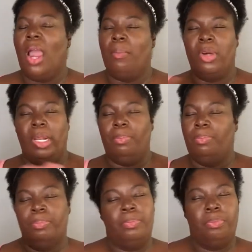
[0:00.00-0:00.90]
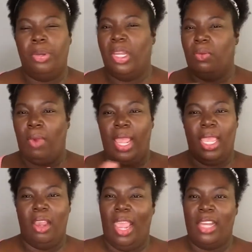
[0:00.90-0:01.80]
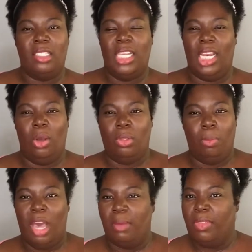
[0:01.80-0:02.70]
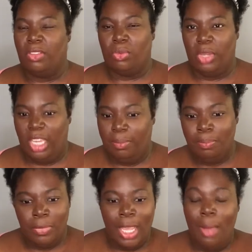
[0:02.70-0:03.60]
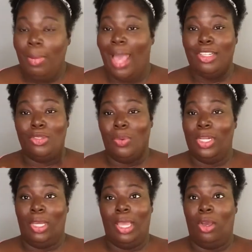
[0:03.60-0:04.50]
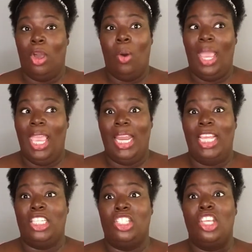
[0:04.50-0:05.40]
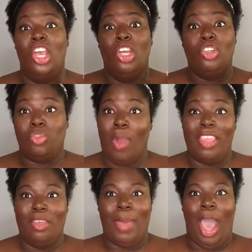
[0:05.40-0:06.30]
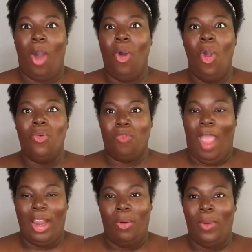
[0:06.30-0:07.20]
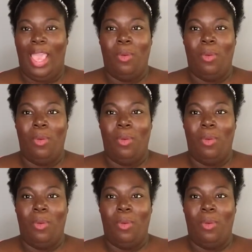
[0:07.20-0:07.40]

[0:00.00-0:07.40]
I'm going to put it right here annotated on the bottom of the screen. But I just want to go ahead and just try them out right away.